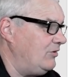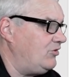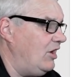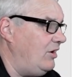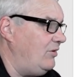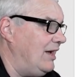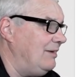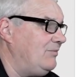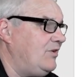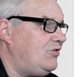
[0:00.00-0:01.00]
So
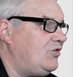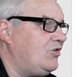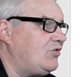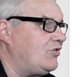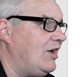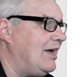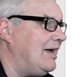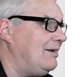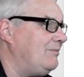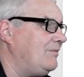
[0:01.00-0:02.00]
this is
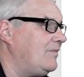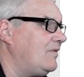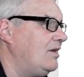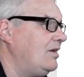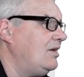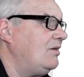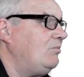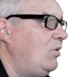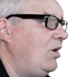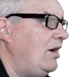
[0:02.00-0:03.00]

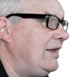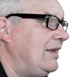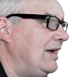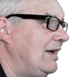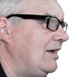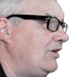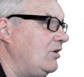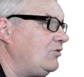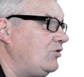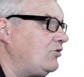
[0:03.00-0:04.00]
my, and
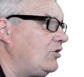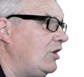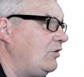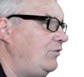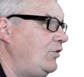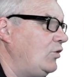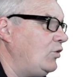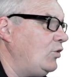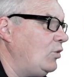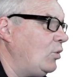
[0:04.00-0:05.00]
I'll just go
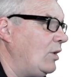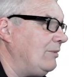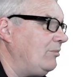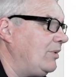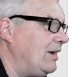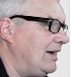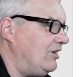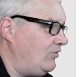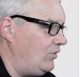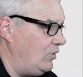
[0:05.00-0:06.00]
view, one
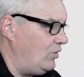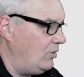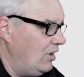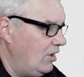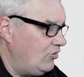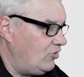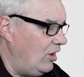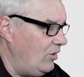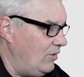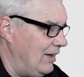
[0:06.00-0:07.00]
page view.
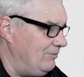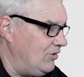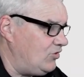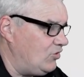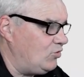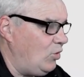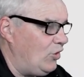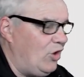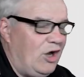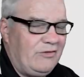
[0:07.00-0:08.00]
So this is
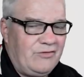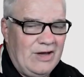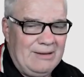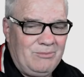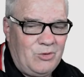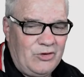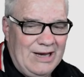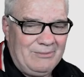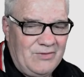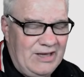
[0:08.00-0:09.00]
what I've put
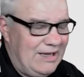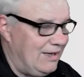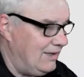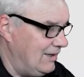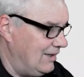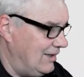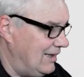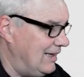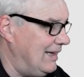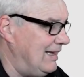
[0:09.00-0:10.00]
up there
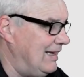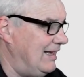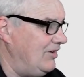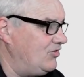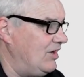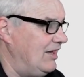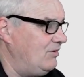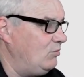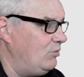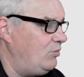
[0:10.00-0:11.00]
as
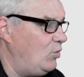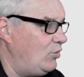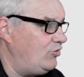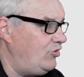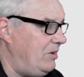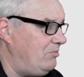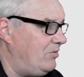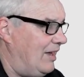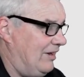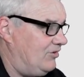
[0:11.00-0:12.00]
a report
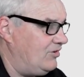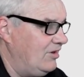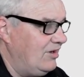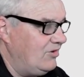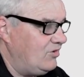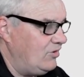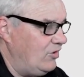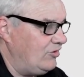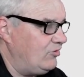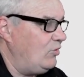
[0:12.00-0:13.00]
template. So a
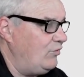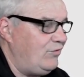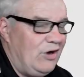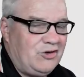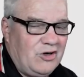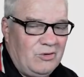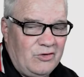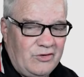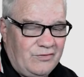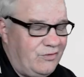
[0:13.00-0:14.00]
nice little photo
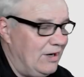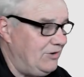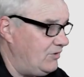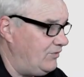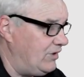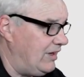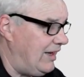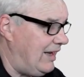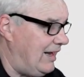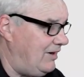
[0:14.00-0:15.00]
on the front if you
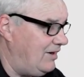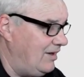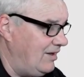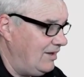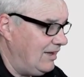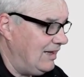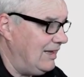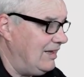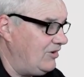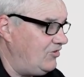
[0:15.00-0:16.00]
can.
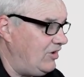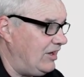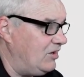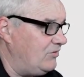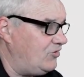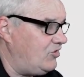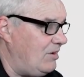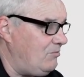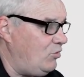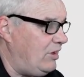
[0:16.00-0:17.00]
Executive
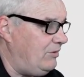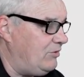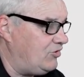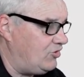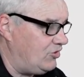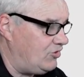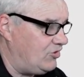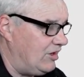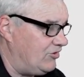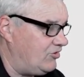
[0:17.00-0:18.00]
summary, which just
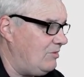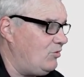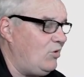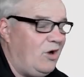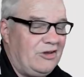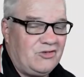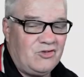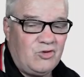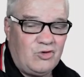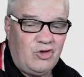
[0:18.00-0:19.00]

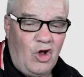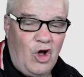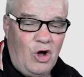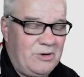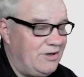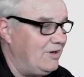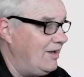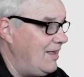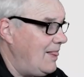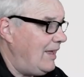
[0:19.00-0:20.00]
summarises your job and
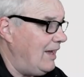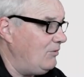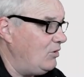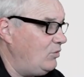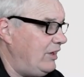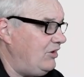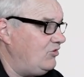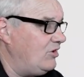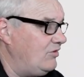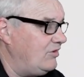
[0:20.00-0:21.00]
how it
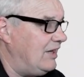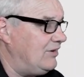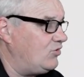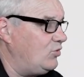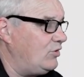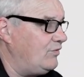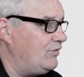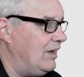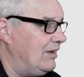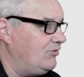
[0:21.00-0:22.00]
went and that sort of
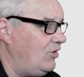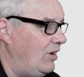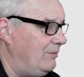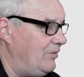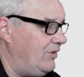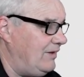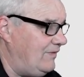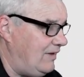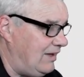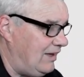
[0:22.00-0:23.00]
type
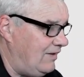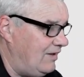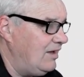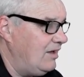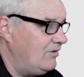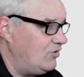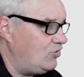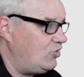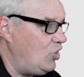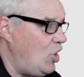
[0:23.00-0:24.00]
thing there. The
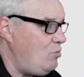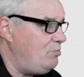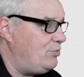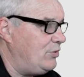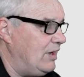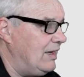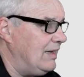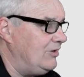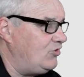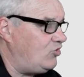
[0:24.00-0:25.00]
scope,
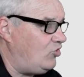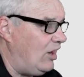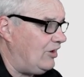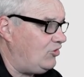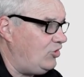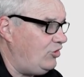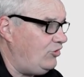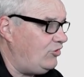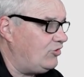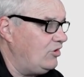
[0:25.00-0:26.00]

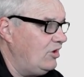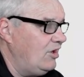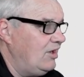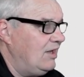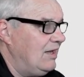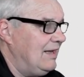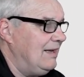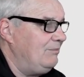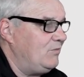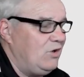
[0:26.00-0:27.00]
instructions,
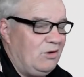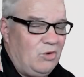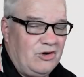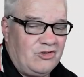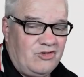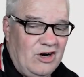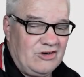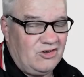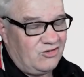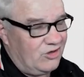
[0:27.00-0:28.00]
what
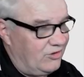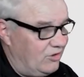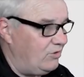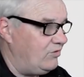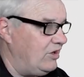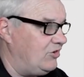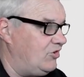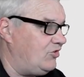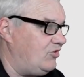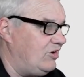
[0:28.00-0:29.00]
instructions, so the
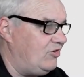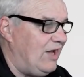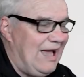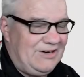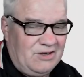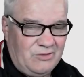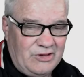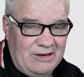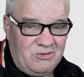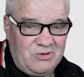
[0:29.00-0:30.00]
existing data, well,
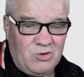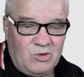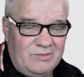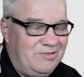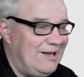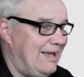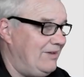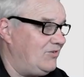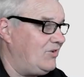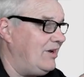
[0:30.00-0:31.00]
that would be all the
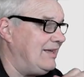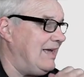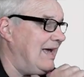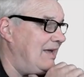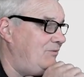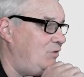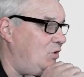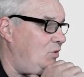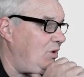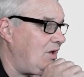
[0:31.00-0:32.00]
plans that I gave
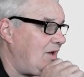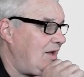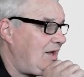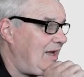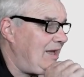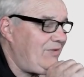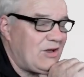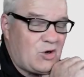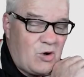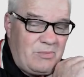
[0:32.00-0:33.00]
you. The
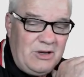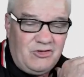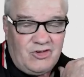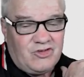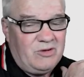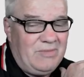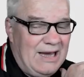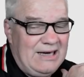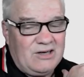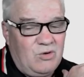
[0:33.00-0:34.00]
equipment, just the
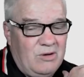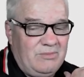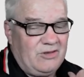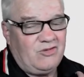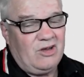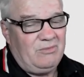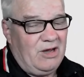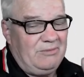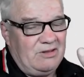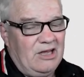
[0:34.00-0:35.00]
main equipment, so it
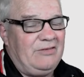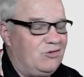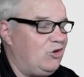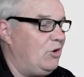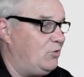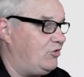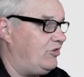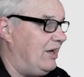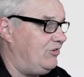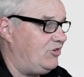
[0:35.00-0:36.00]
might be like the total
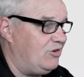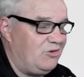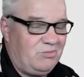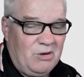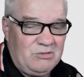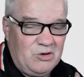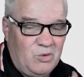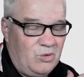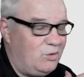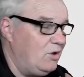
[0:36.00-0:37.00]
stations, probably
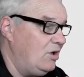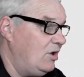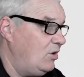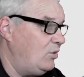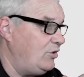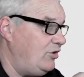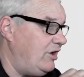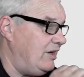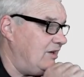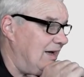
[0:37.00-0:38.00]
all you need.